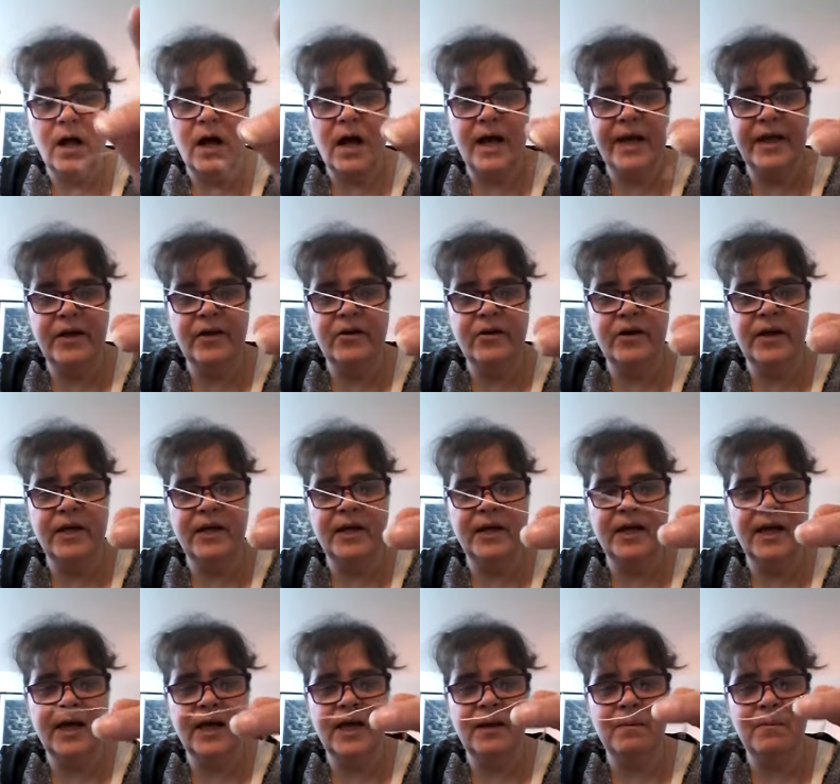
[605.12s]
I couldn't
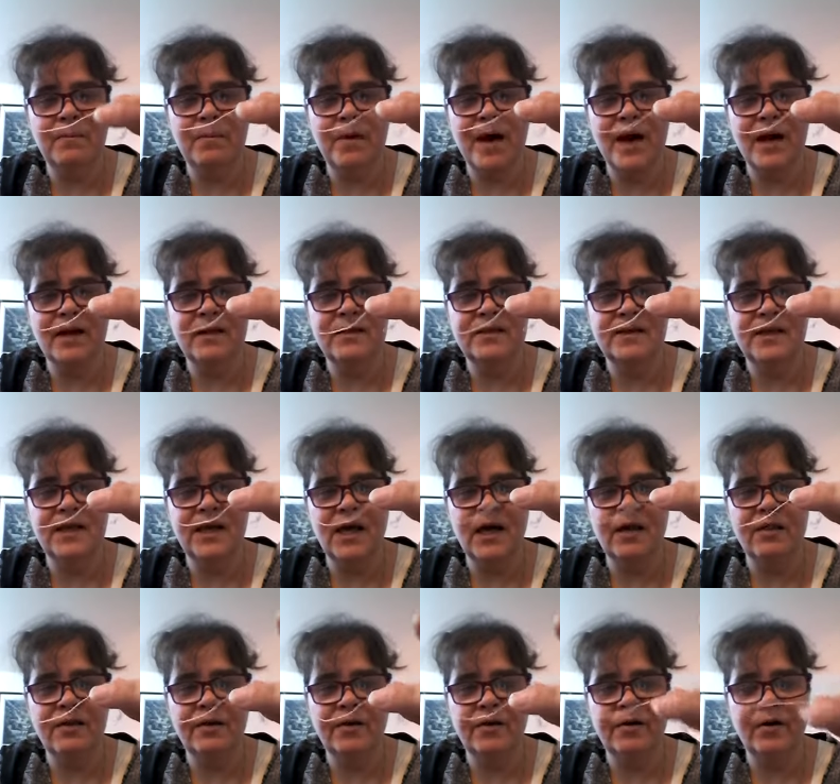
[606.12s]
get it back
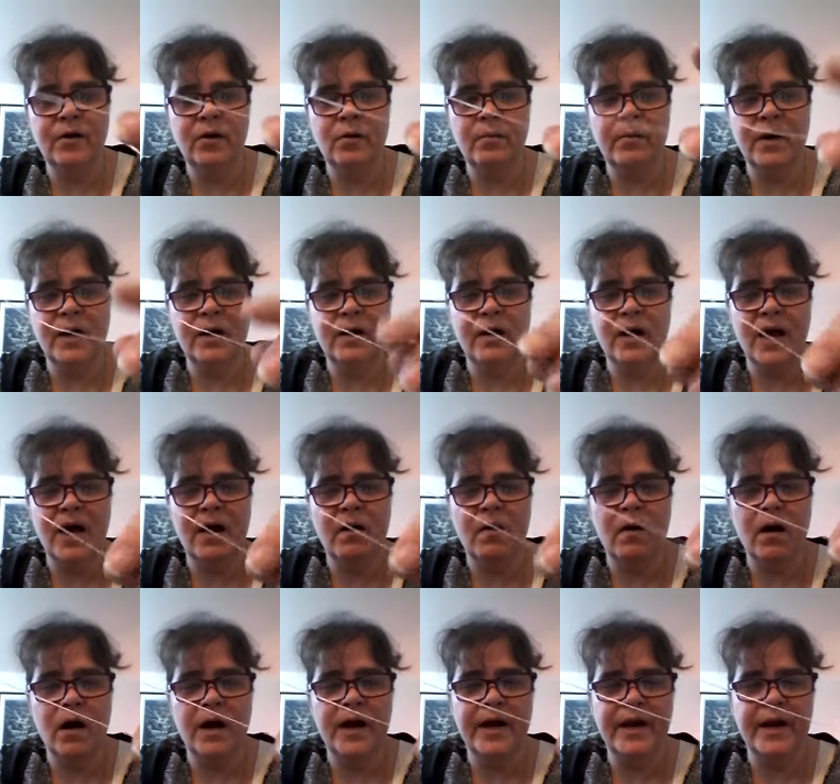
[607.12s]
together no matter how
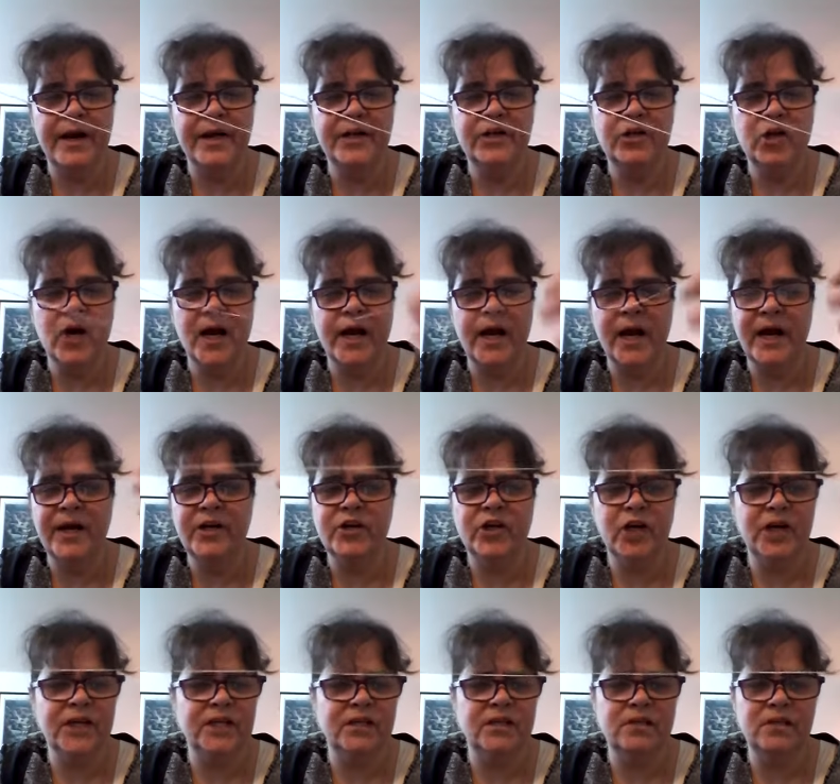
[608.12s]
hard I tried. I
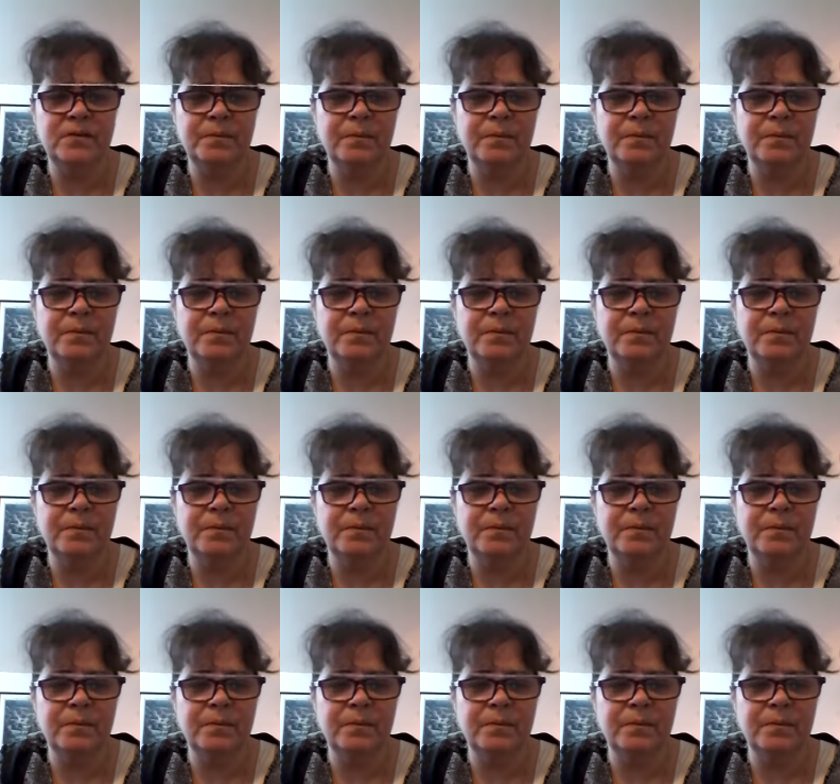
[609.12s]
tried